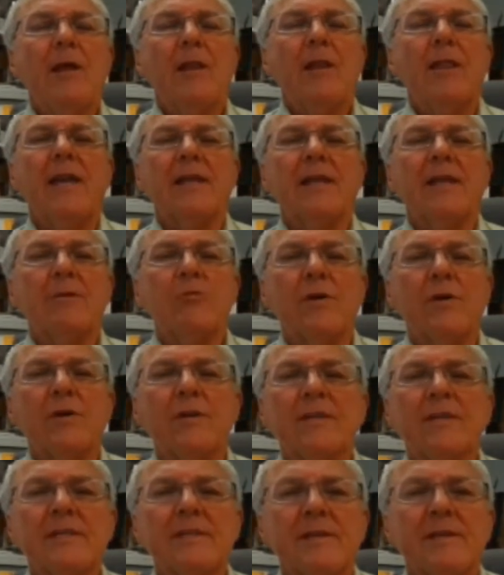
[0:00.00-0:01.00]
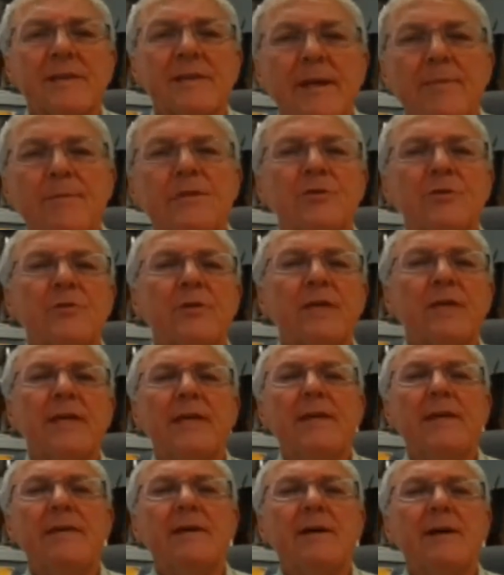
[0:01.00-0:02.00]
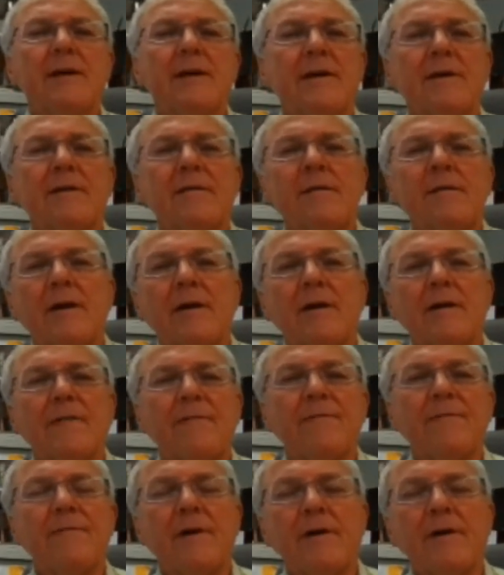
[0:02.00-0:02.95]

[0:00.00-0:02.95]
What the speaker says: A lot of work in the chemistry of